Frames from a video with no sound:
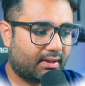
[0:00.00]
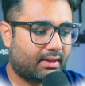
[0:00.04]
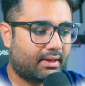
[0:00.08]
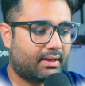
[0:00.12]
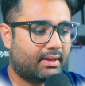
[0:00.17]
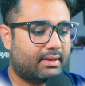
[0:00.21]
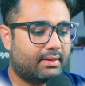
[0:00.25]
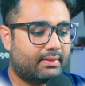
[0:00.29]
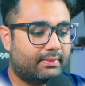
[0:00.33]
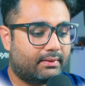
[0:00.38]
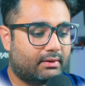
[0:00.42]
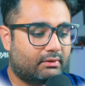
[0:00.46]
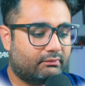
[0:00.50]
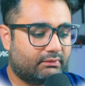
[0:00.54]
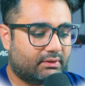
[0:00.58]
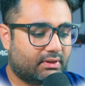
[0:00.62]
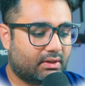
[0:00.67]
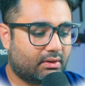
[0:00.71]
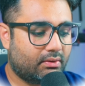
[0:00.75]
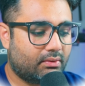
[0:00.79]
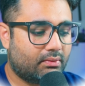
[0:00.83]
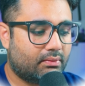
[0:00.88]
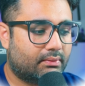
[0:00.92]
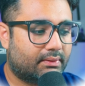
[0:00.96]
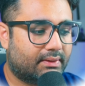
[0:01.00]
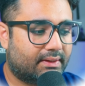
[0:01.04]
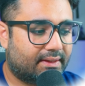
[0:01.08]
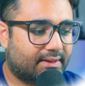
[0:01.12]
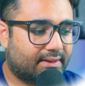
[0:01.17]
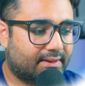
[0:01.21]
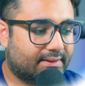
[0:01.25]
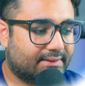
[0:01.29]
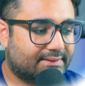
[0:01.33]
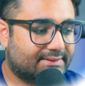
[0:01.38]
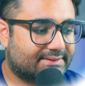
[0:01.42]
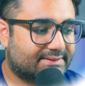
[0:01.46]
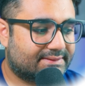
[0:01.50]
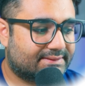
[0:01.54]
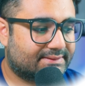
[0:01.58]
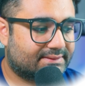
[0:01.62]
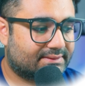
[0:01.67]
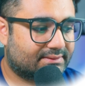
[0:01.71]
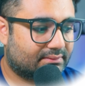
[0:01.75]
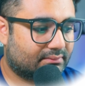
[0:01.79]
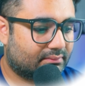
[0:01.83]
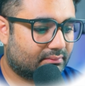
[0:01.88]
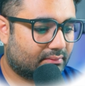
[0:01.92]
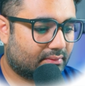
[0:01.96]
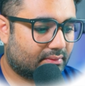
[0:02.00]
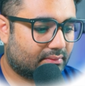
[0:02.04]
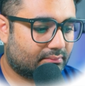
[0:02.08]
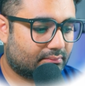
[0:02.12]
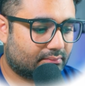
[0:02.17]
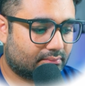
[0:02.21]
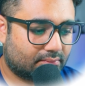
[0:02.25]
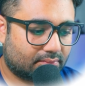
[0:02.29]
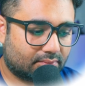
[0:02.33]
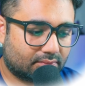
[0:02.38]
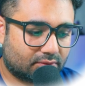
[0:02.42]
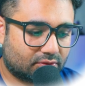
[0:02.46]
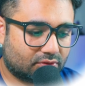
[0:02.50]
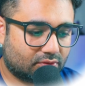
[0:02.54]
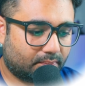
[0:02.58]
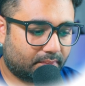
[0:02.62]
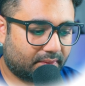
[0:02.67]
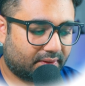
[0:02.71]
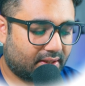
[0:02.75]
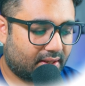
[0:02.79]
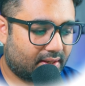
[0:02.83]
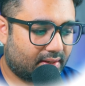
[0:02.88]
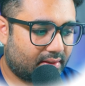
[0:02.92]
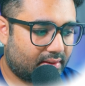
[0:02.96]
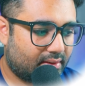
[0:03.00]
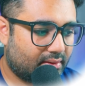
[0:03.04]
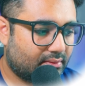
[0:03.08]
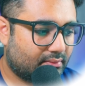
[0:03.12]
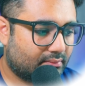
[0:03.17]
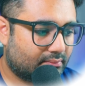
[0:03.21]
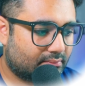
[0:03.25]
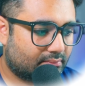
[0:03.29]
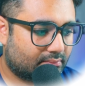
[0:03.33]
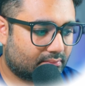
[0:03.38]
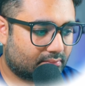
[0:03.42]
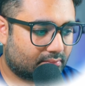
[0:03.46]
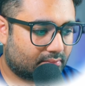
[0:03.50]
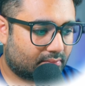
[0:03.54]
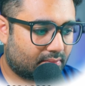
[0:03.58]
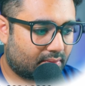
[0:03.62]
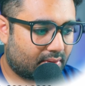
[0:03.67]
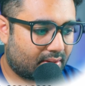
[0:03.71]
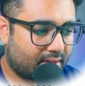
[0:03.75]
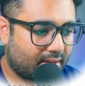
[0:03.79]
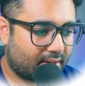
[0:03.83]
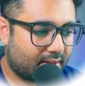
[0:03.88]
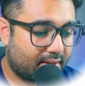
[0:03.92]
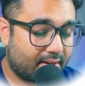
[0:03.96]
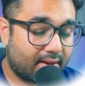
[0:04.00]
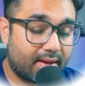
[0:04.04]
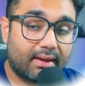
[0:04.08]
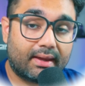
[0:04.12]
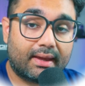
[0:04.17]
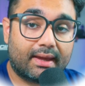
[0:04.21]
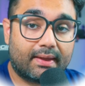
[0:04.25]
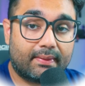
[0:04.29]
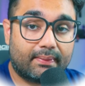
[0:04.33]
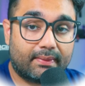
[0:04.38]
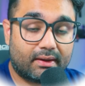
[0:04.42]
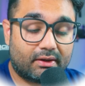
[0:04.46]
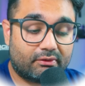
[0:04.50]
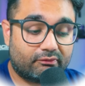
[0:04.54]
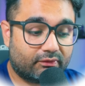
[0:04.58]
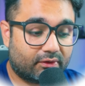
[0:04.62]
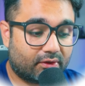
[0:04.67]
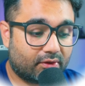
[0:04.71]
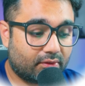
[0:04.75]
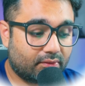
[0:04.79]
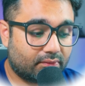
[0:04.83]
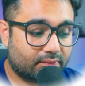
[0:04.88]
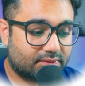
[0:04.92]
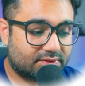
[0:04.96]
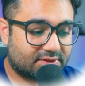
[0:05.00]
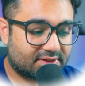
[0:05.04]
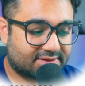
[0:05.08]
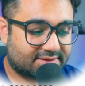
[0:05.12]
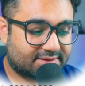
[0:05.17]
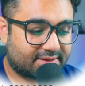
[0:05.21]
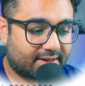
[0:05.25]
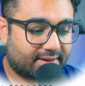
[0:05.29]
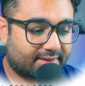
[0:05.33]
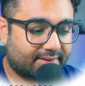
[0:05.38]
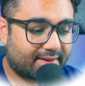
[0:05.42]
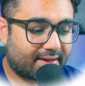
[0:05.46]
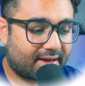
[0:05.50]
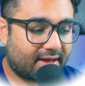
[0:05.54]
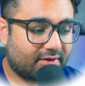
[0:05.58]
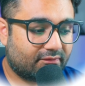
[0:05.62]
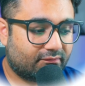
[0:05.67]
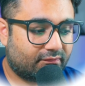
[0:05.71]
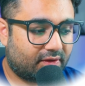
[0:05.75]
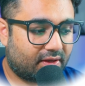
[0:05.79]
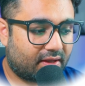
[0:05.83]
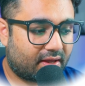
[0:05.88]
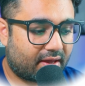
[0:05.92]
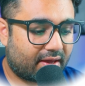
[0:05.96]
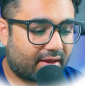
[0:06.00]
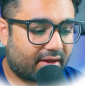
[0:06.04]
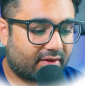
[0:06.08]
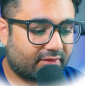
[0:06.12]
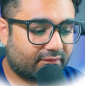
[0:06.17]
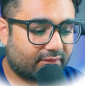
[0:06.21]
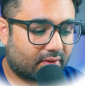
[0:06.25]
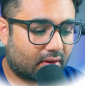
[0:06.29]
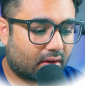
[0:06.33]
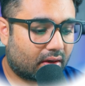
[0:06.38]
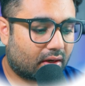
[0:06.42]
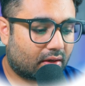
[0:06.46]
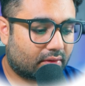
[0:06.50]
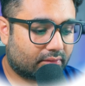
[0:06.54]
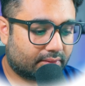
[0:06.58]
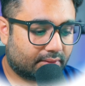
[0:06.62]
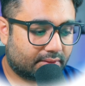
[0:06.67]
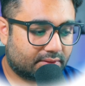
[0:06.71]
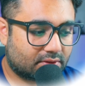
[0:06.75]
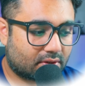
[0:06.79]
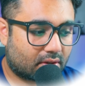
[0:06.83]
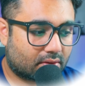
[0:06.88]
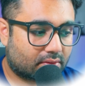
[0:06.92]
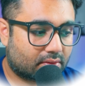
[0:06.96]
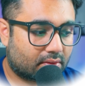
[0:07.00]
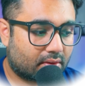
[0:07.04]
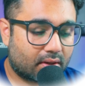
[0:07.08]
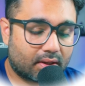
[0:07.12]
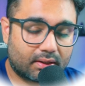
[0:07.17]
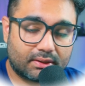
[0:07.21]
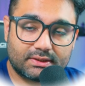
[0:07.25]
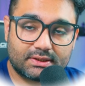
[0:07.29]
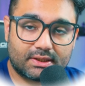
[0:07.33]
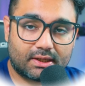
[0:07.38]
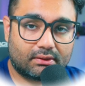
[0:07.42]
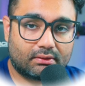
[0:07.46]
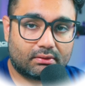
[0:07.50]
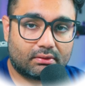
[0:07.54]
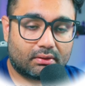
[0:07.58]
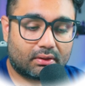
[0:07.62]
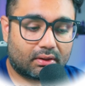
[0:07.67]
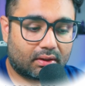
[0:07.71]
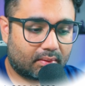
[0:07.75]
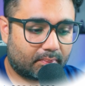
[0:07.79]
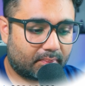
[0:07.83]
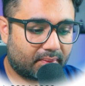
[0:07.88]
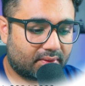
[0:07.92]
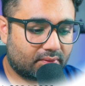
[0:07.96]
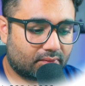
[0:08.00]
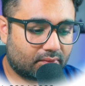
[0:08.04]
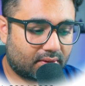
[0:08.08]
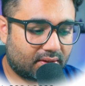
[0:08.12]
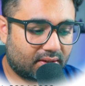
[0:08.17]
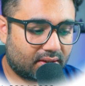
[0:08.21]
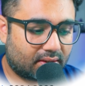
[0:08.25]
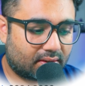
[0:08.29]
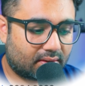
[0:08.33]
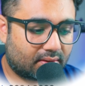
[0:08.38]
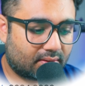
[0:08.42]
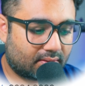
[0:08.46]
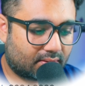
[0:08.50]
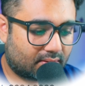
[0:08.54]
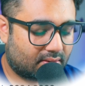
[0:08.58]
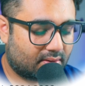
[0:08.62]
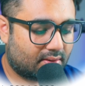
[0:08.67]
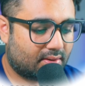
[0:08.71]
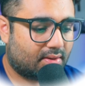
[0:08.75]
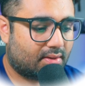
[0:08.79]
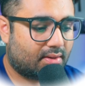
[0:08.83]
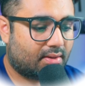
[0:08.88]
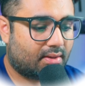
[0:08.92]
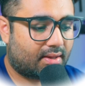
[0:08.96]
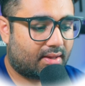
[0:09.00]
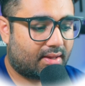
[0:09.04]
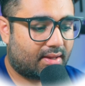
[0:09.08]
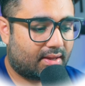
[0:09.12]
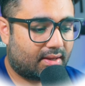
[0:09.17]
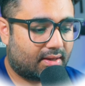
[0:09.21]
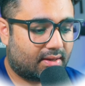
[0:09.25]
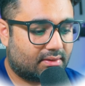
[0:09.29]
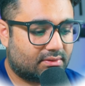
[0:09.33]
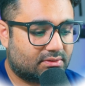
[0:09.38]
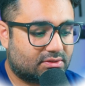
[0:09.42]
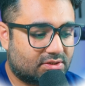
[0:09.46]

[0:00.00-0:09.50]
And there we go. It's duplicating. And there we go. Just like that, we have our Docker container up and running. And